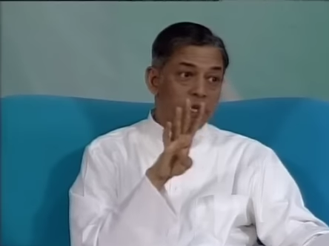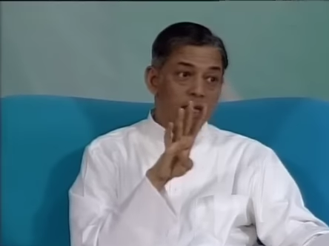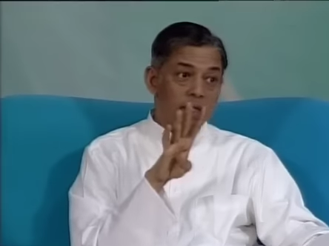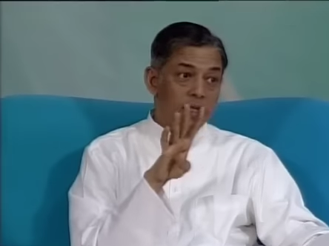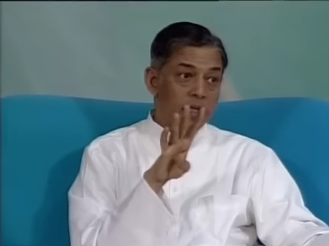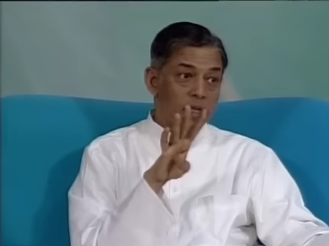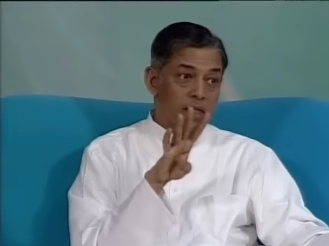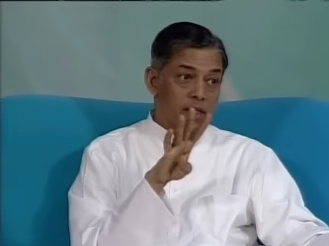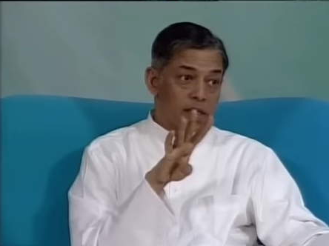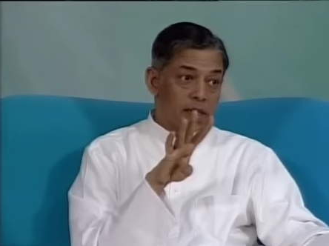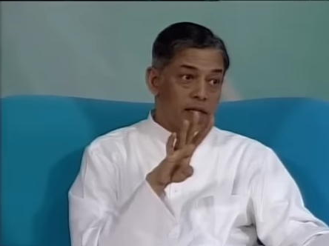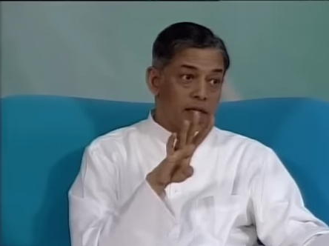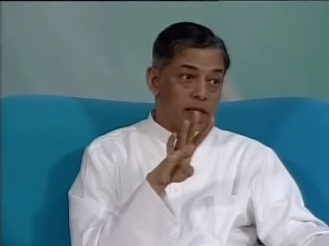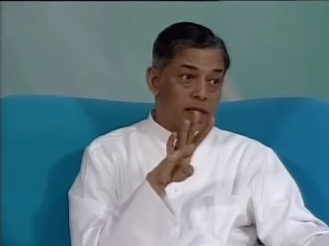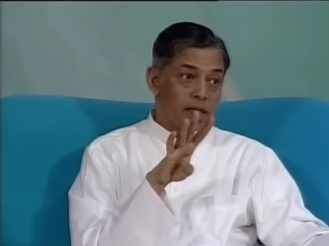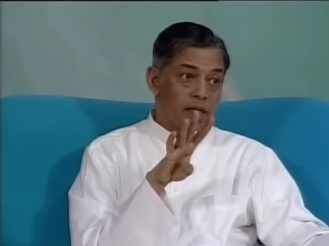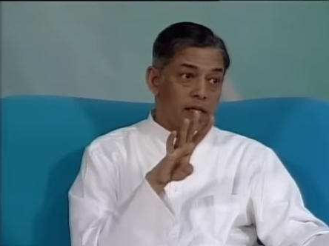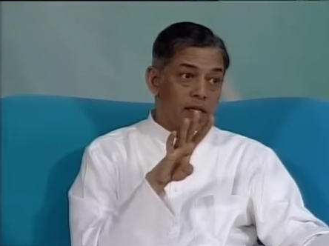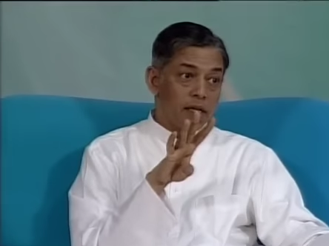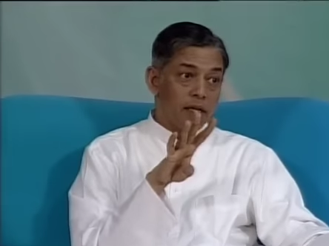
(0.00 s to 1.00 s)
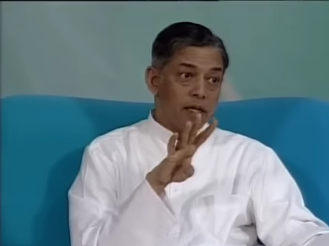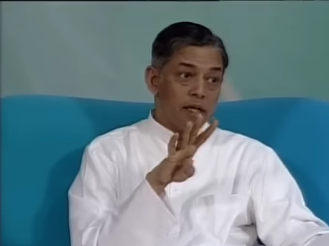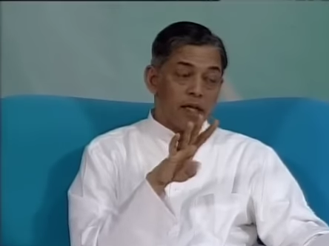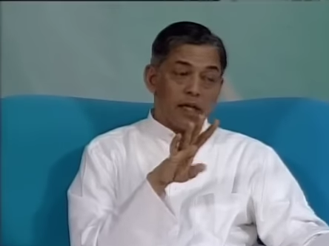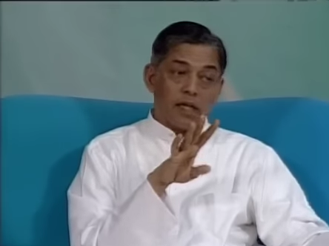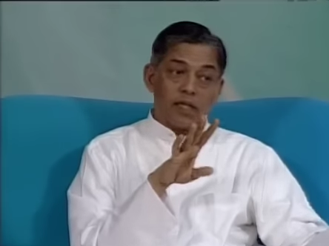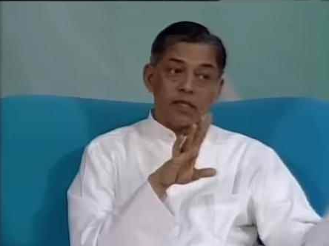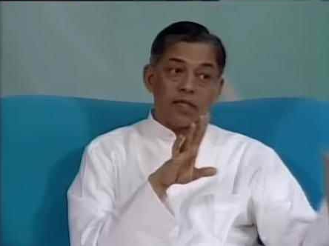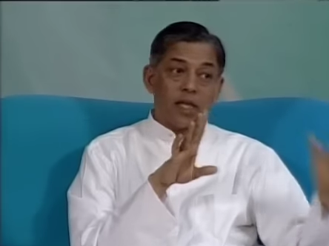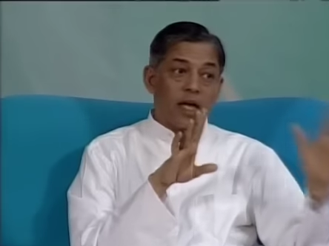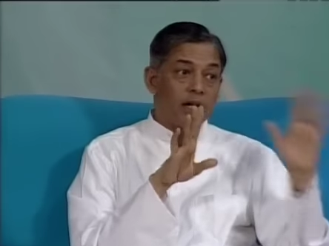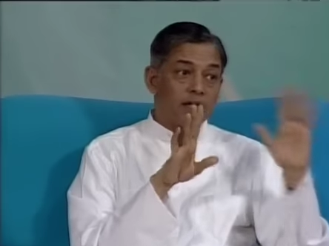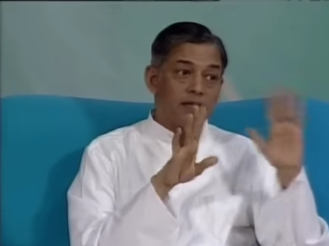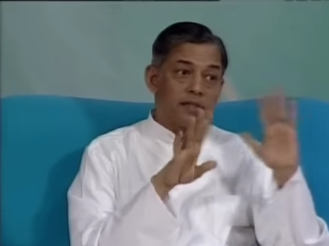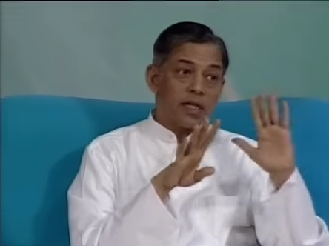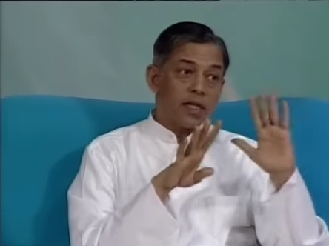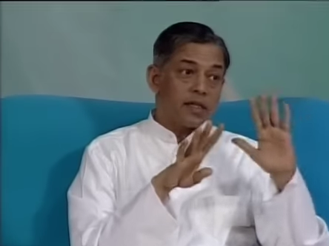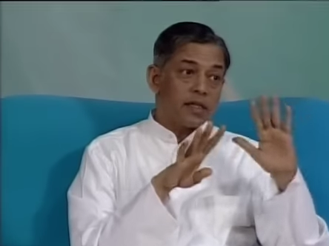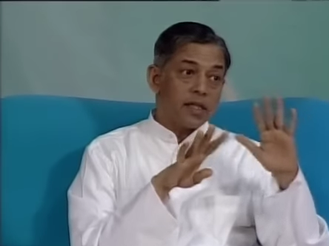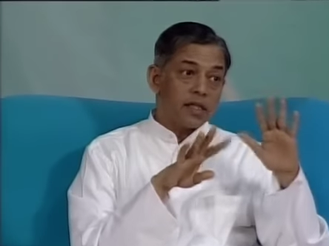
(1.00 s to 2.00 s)
Tirthankar, his last
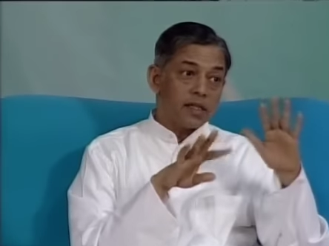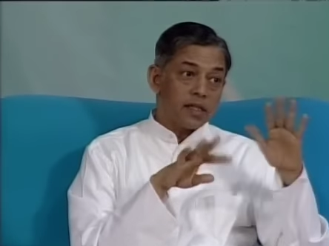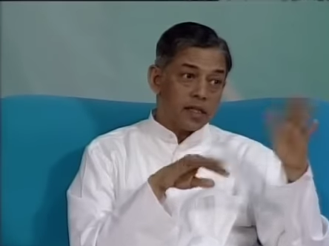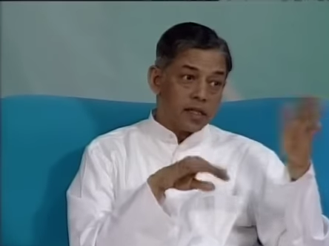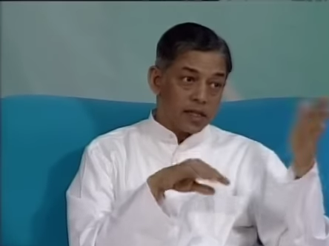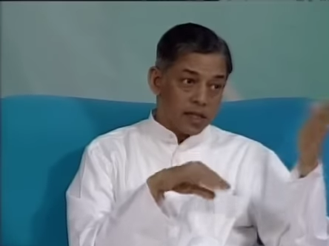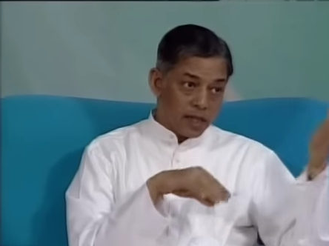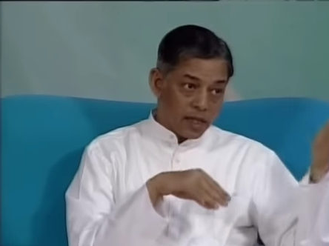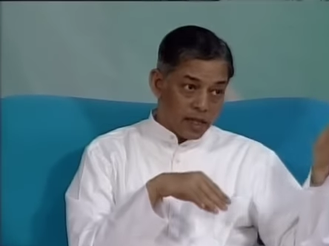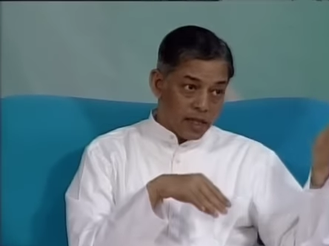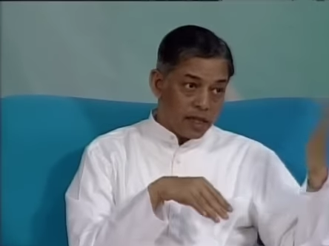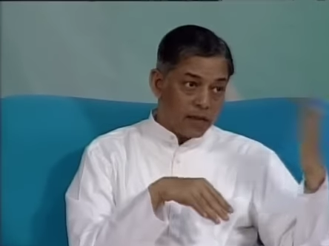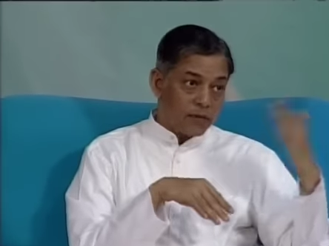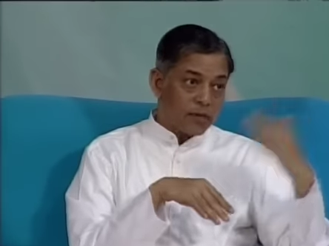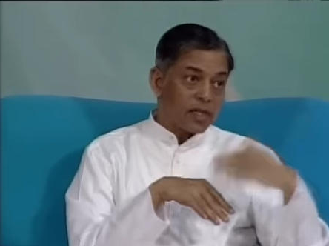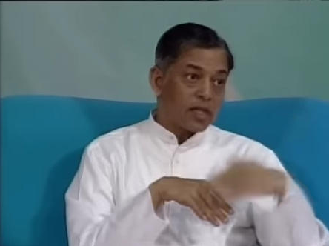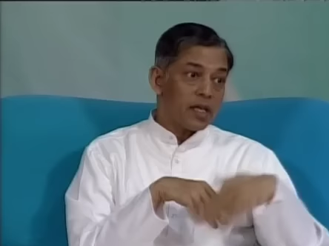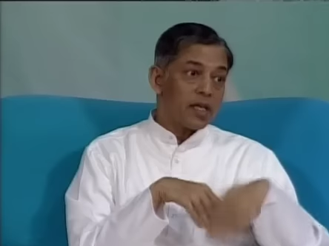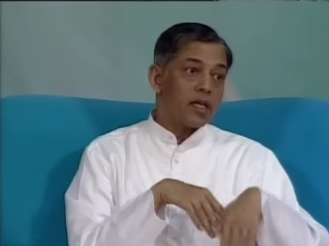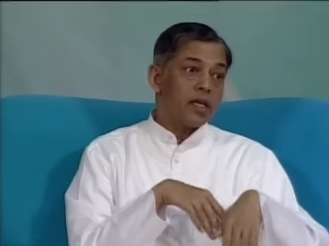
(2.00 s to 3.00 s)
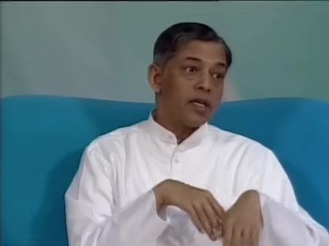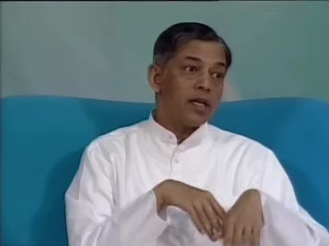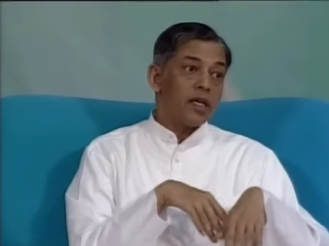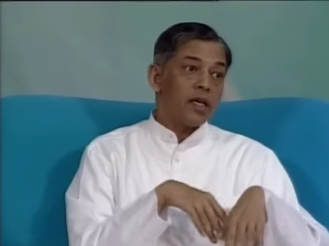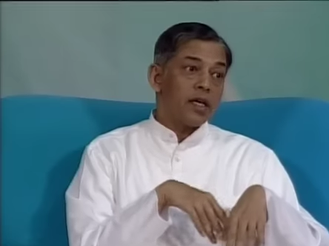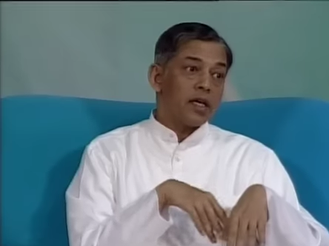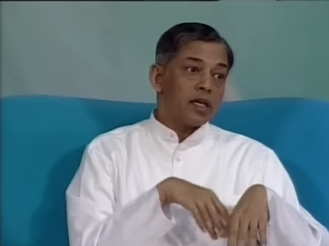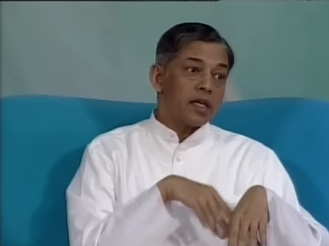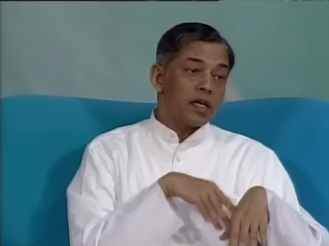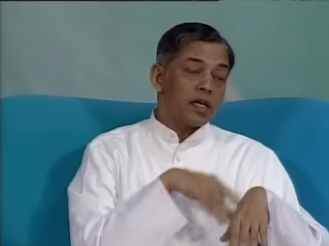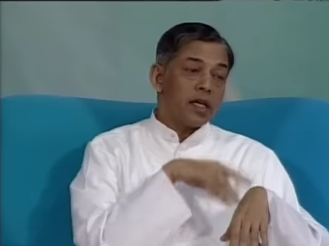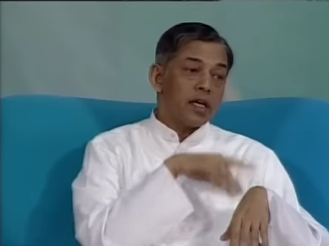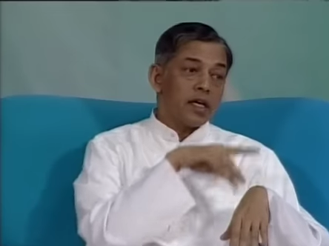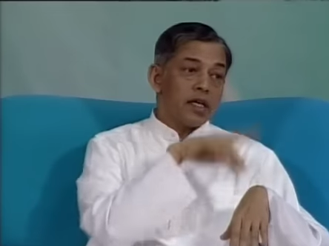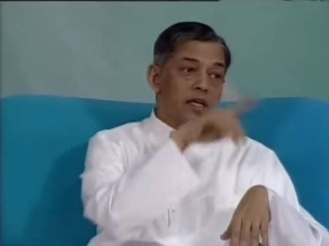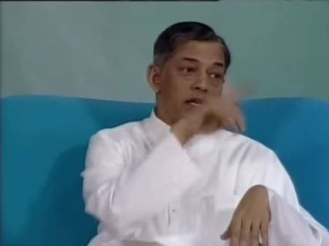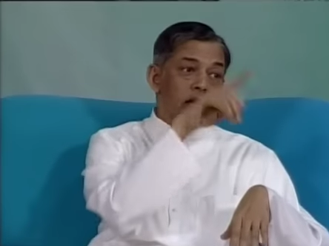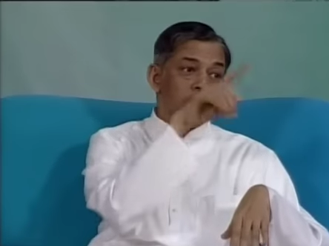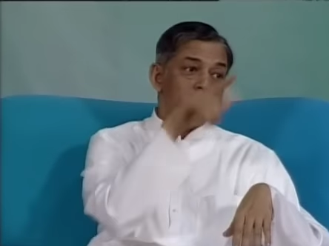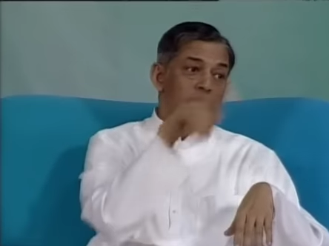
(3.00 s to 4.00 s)
Tirthankar in
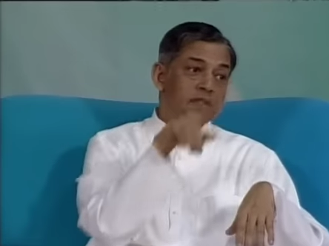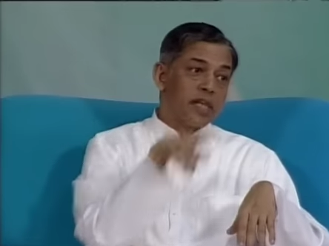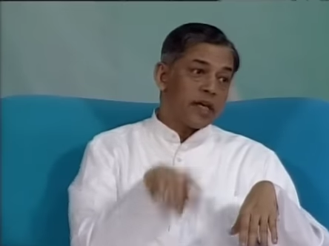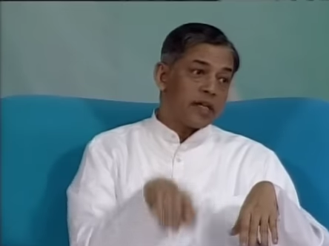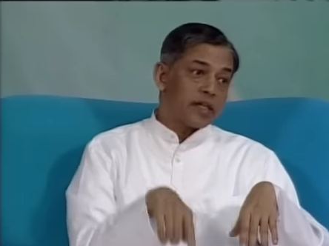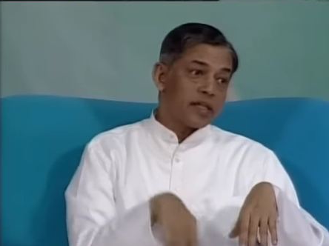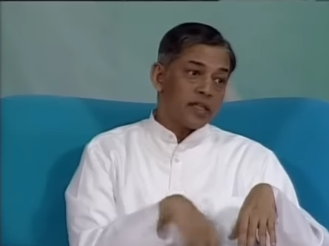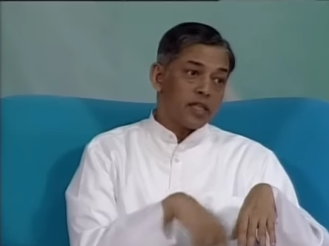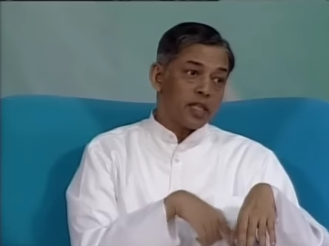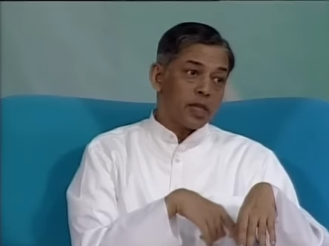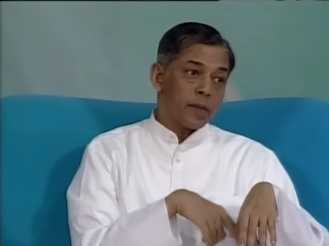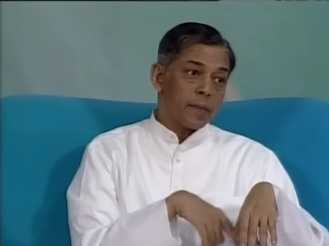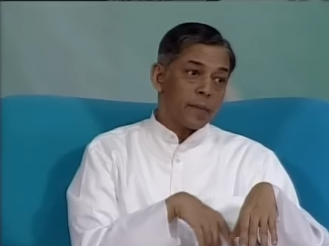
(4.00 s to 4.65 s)
our time cycle.